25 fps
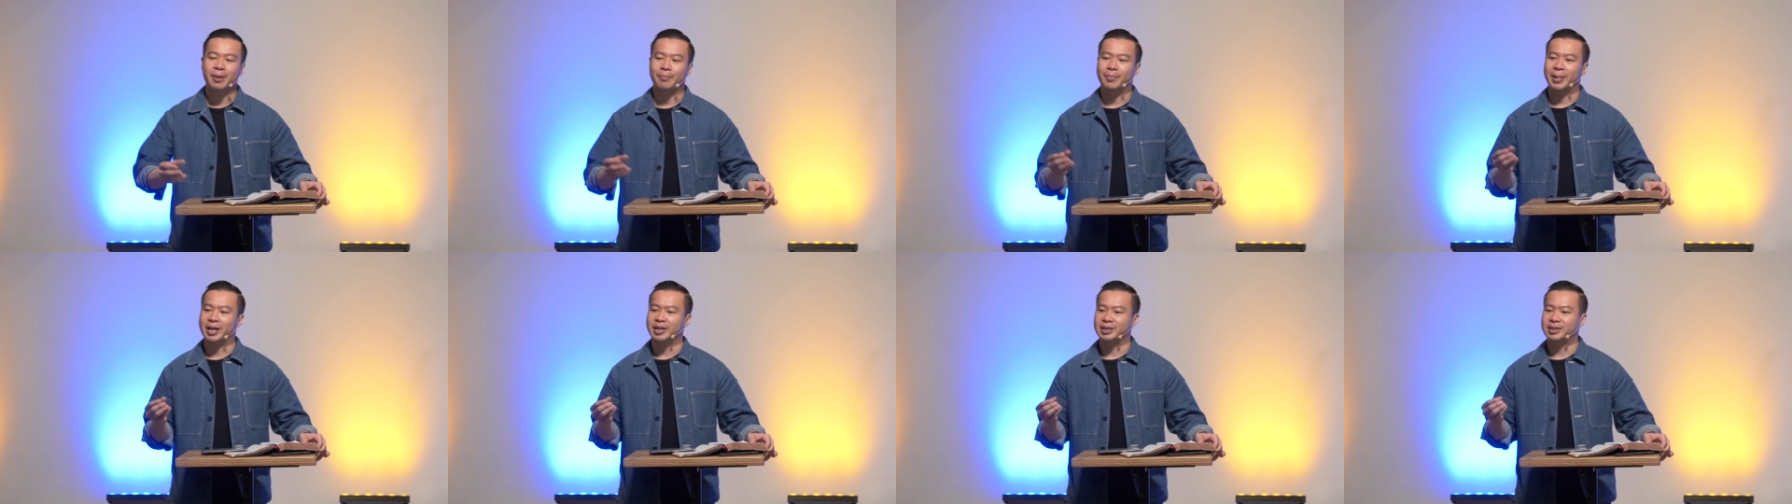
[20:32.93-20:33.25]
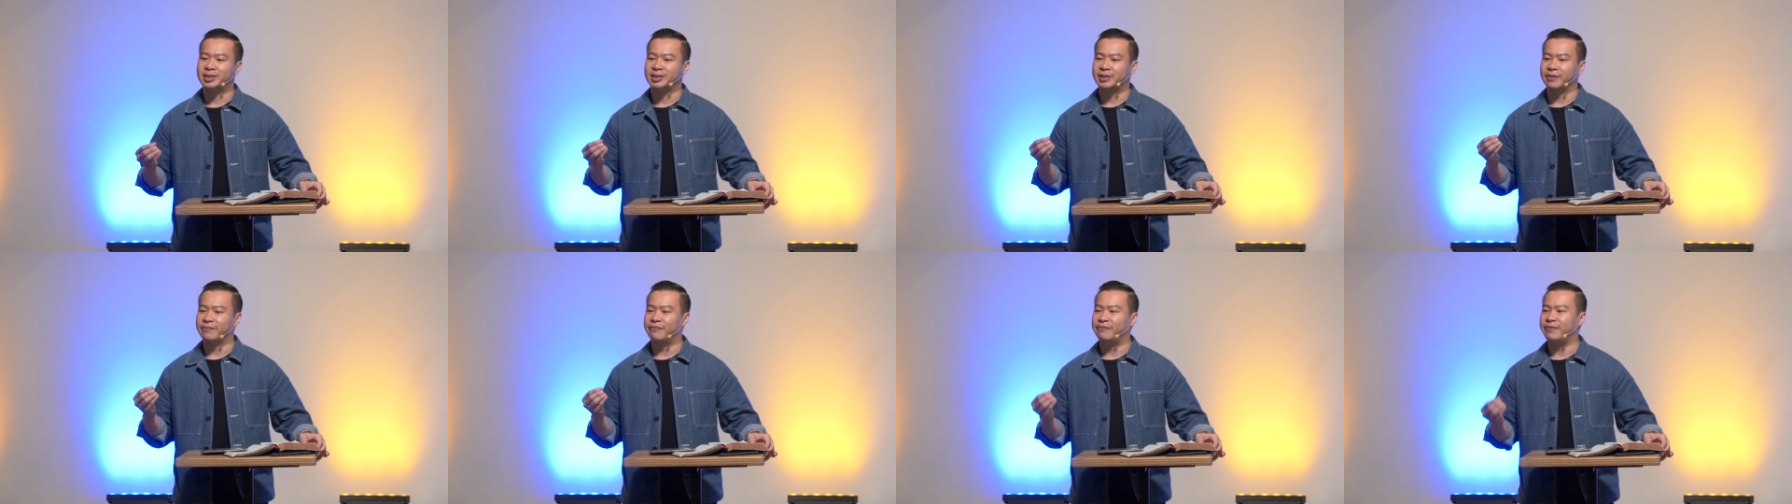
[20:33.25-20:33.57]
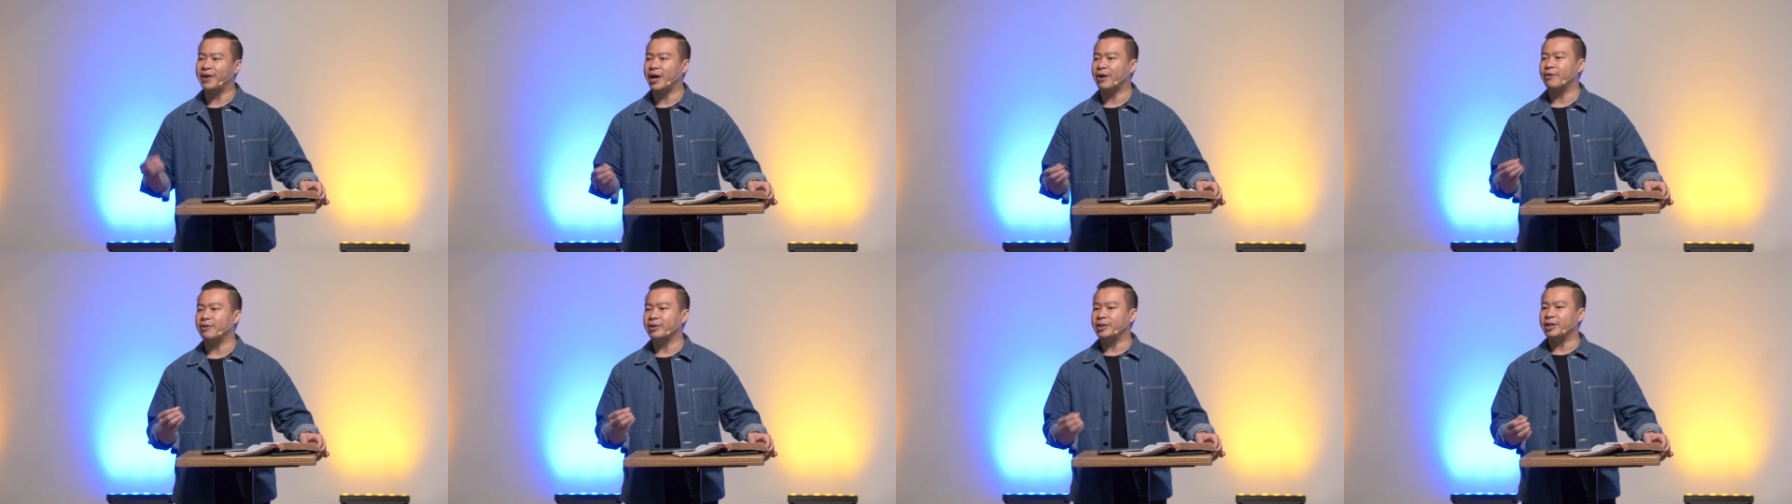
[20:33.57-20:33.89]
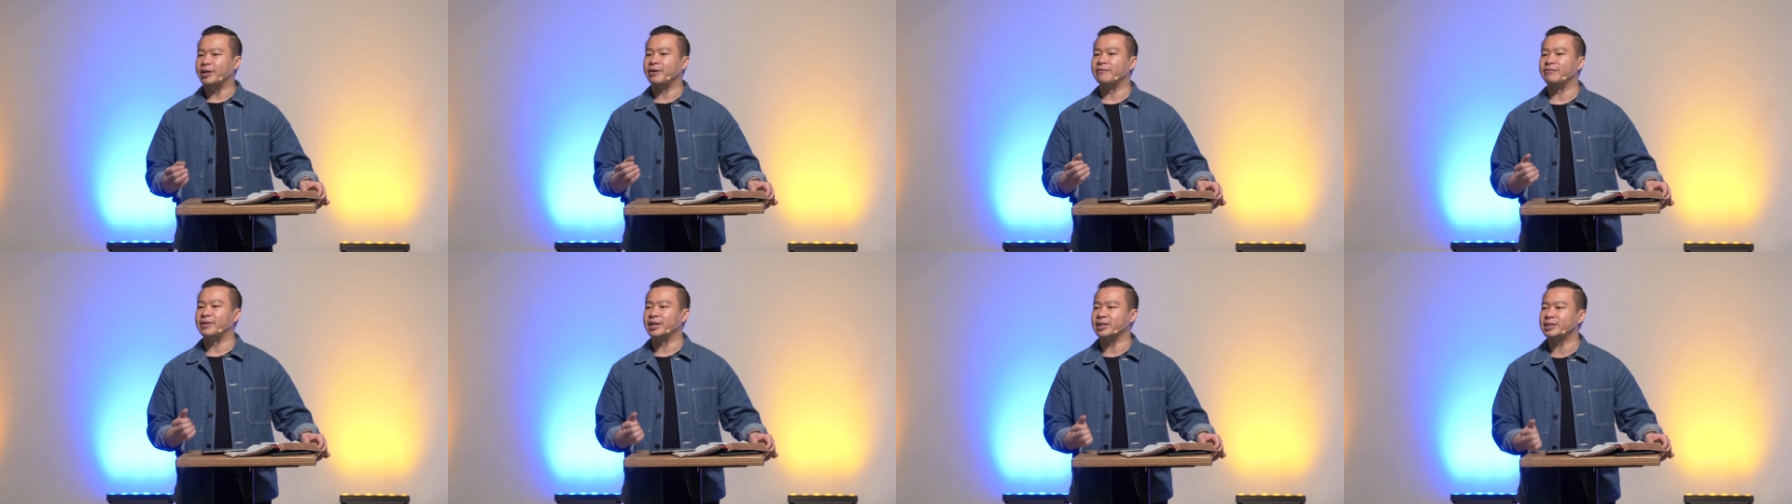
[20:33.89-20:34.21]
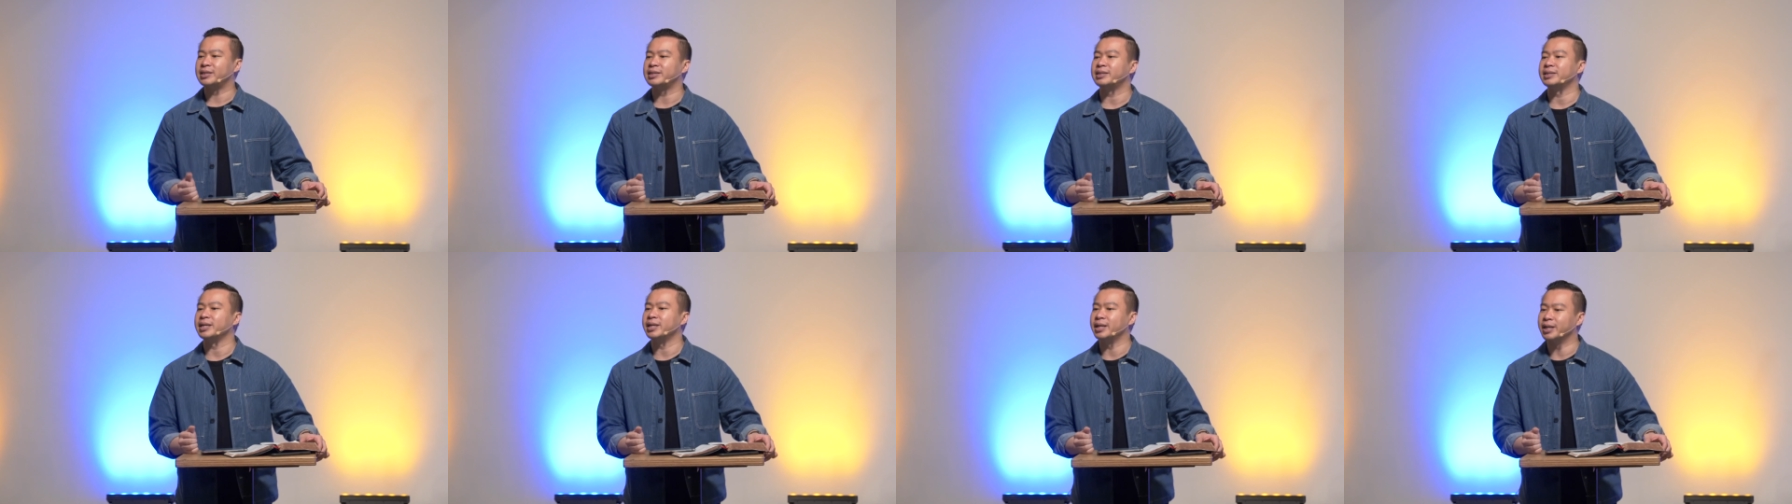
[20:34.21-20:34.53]
by the severity of their
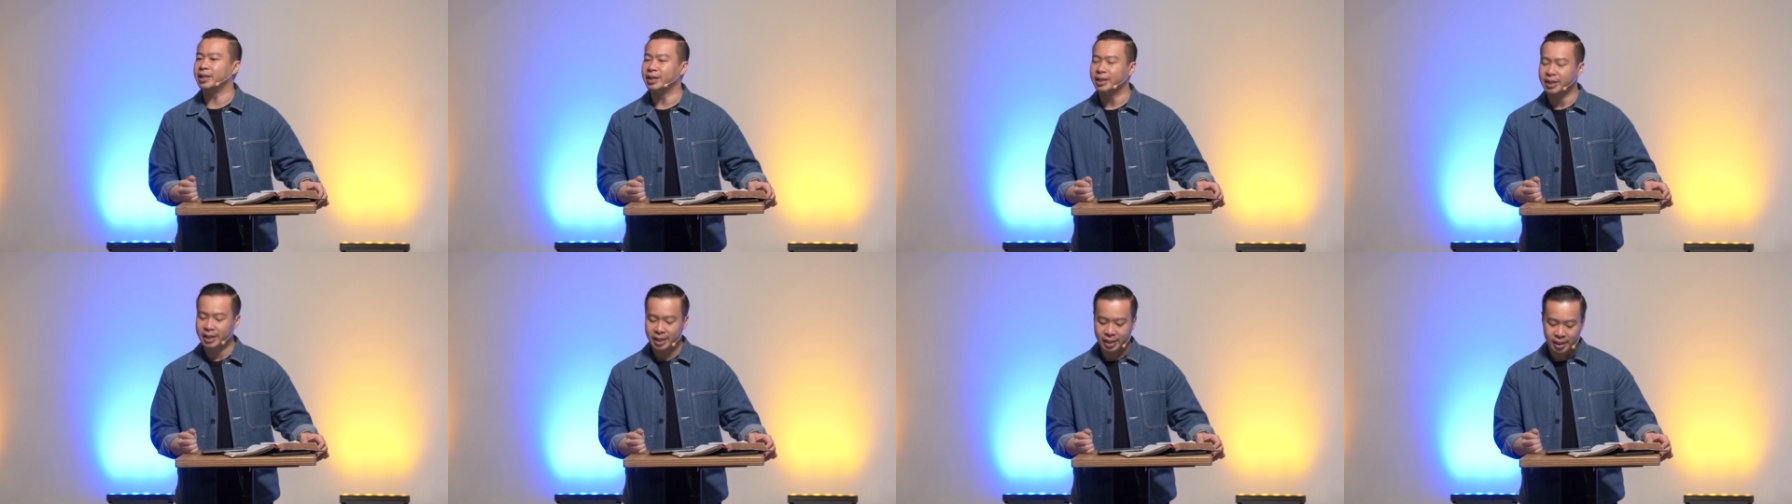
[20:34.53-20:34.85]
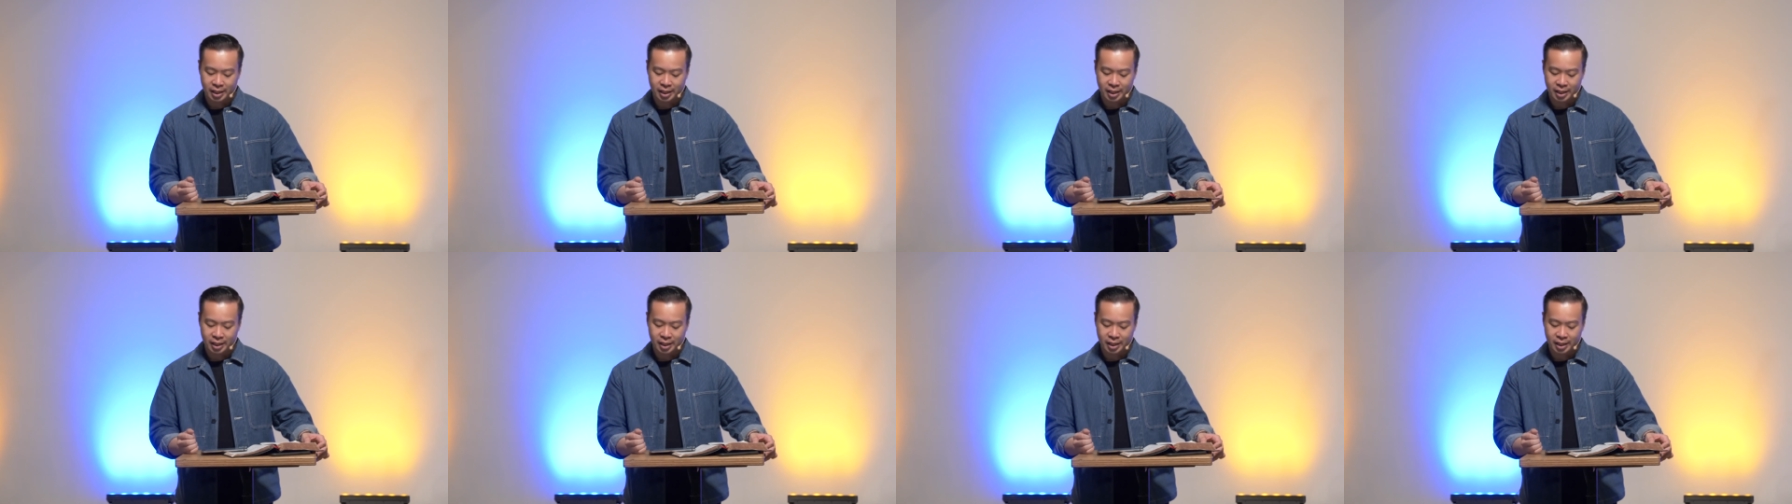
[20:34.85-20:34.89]
sin.